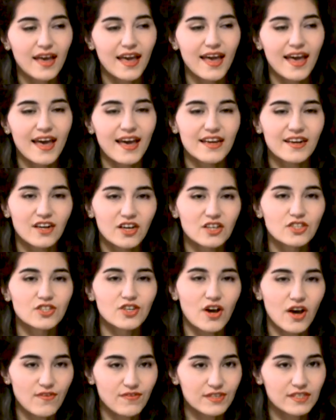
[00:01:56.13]
And also,
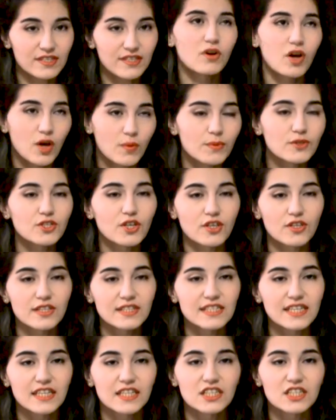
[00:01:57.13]
obviously, almost all the
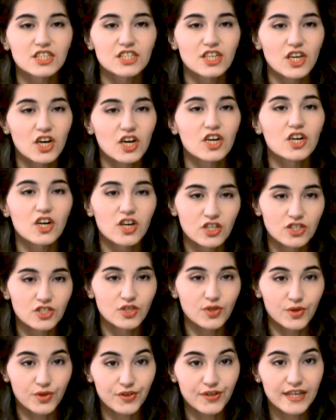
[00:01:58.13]
sellers are also
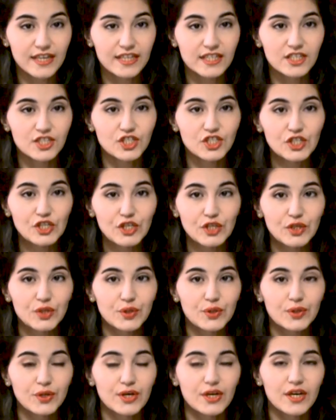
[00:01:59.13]
Korean.
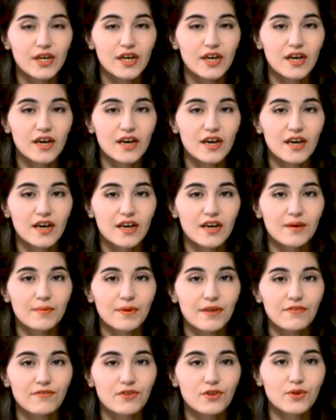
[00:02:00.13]
So
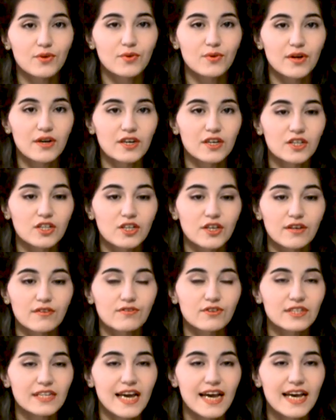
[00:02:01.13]
if you are looking
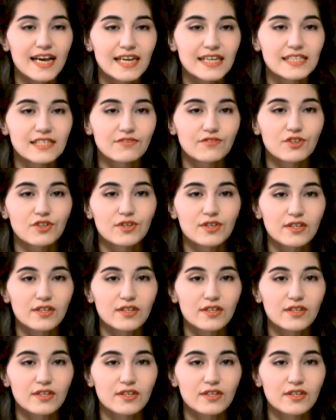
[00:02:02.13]
for tags, if you